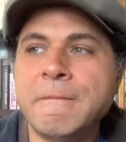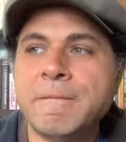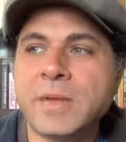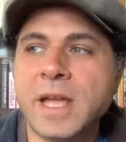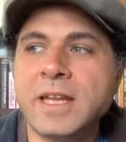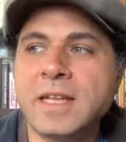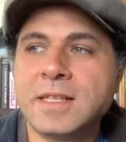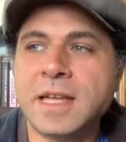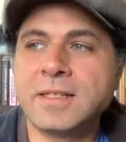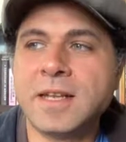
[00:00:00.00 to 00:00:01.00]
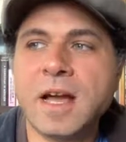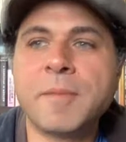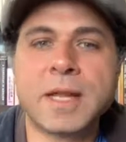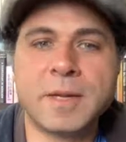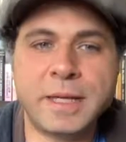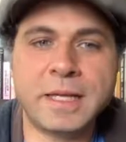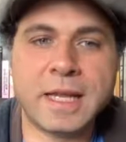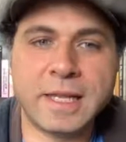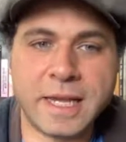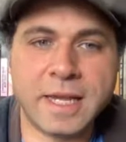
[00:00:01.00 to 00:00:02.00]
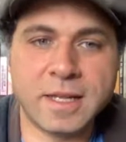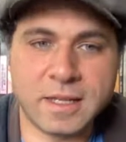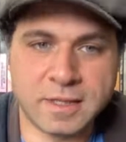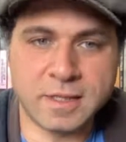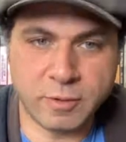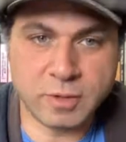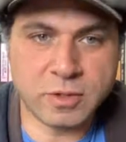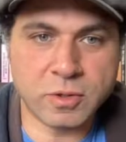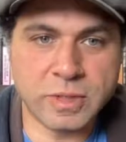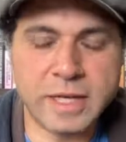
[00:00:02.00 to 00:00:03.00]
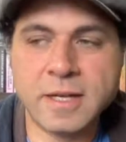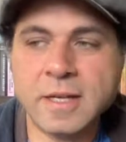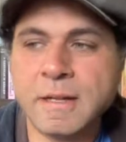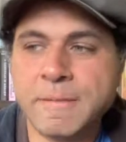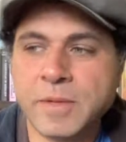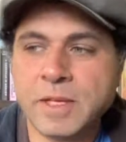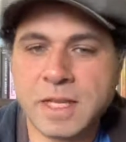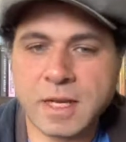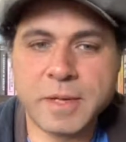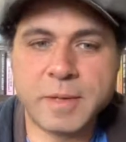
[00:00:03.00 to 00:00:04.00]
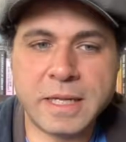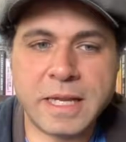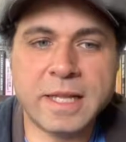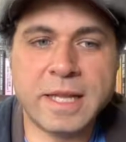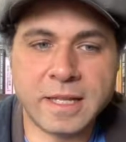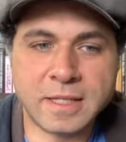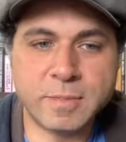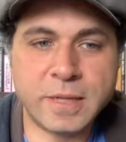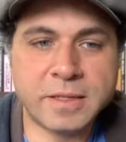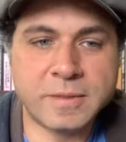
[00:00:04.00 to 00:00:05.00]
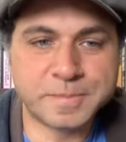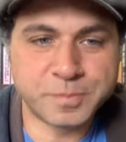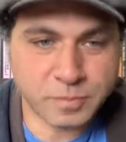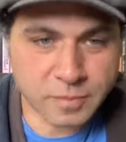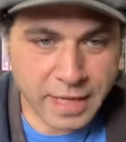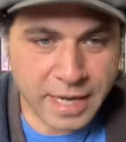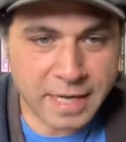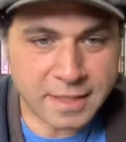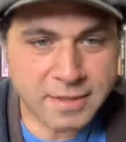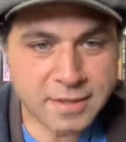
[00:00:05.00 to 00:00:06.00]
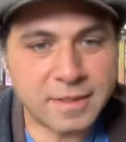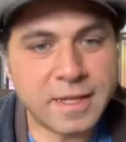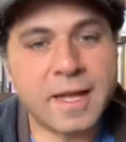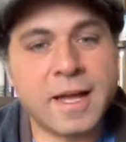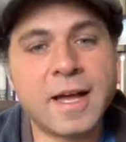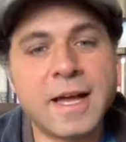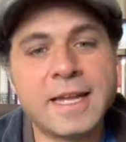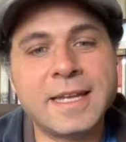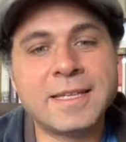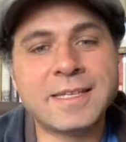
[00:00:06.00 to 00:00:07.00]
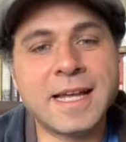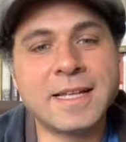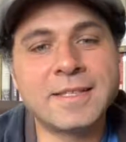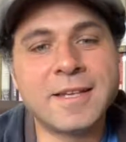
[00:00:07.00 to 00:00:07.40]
And he said, "I'm going to be in LA. He was Jordanian. He said, "I'm going to be in LA. Let's meet." And he said.